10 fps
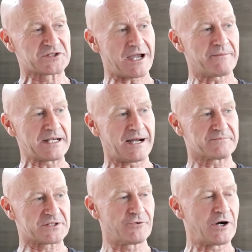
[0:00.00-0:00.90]
was coming
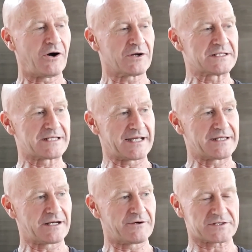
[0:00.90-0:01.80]
up to a
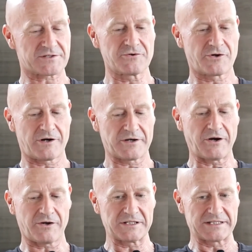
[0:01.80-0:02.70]
holiday, you know, a
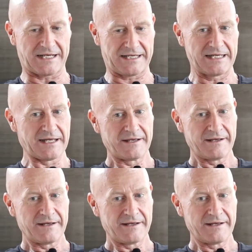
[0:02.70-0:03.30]
Songkran holiday.